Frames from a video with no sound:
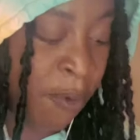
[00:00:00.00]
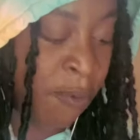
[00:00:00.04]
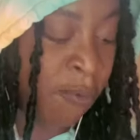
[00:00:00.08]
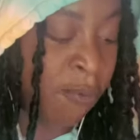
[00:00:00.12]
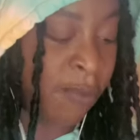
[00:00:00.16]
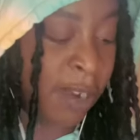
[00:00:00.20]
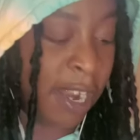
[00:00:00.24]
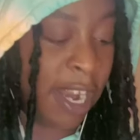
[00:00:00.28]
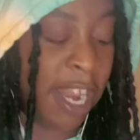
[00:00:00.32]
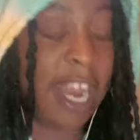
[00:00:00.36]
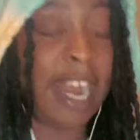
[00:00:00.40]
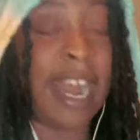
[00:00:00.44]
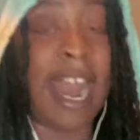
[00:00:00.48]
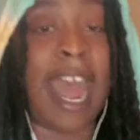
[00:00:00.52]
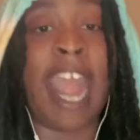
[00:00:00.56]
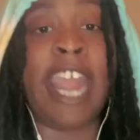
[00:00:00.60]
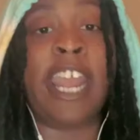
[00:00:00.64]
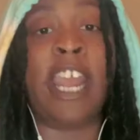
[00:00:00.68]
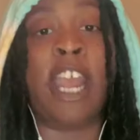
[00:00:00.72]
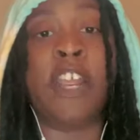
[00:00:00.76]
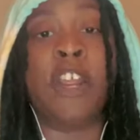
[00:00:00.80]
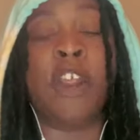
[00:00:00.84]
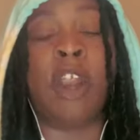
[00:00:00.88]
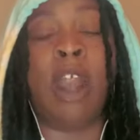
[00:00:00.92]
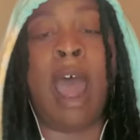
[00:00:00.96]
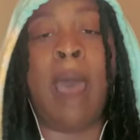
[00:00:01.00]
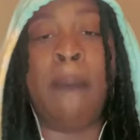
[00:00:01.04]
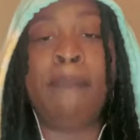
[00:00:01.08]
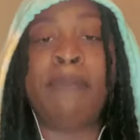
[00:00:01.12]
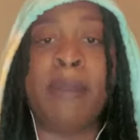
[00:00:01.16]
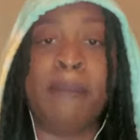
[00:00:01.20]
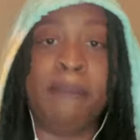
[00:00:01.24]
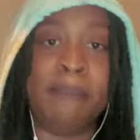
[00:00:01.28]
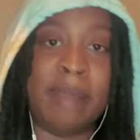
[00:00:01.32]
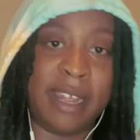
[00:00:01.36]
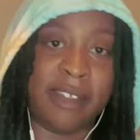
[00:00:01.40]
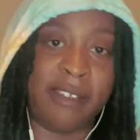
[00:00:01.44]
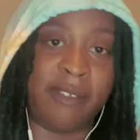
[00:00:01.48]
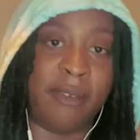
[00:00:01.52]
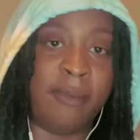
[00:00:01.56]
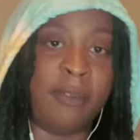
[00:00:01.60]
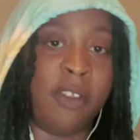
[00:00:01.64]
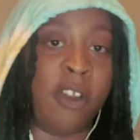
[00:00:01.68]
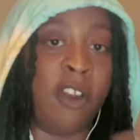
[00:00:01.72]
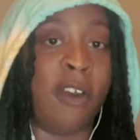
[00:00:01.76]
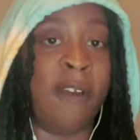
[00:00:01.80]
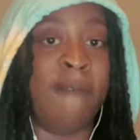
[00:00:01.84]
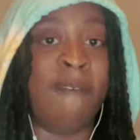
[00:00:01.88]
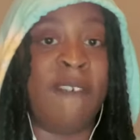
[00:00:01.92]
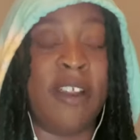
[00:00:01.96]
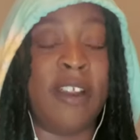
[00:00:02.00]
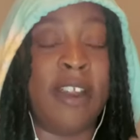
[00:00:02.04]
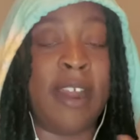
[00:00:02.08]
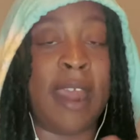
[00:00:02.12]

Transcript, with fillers: really like your optimism. You're very